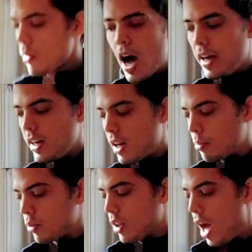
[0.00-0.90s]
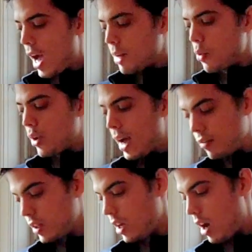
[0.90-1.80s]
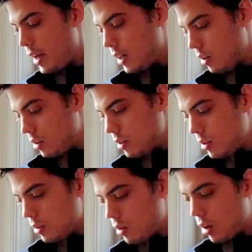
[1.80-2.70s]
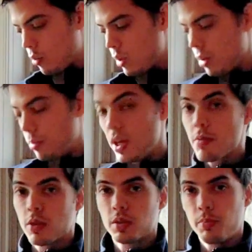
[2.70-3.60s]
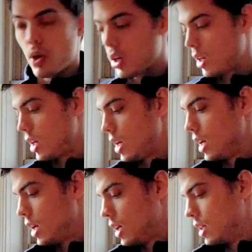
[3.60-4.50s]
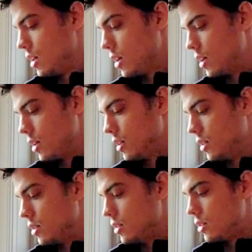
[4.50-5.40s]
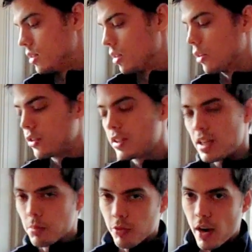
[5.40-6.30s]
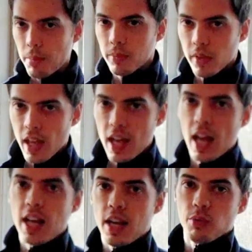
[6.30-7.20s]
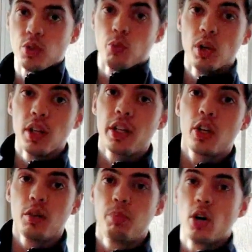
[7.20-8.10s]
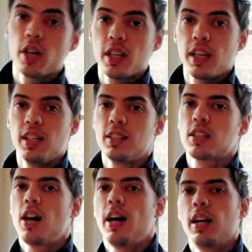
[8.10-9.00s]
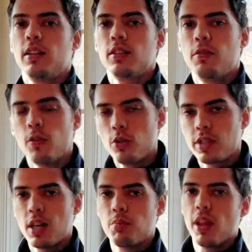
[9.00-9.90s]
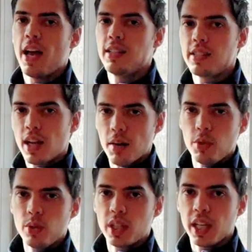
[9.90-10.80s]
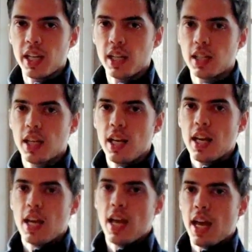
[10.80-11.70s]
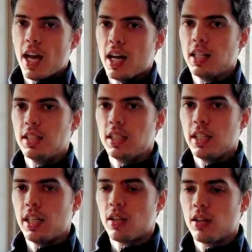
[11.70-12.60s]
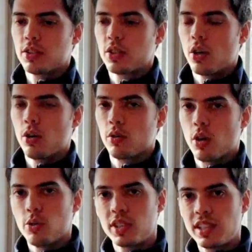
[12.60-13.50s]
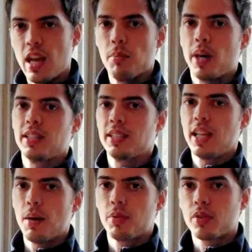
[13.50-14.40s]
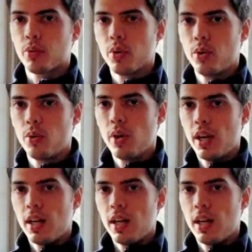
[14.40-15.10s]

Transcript: I ended up relying more heavily on Will Beemer's book, Learn to Timber Frame. And that one's a really good book. It's got the full set of plans that I'm using in it, and it also goes step by step through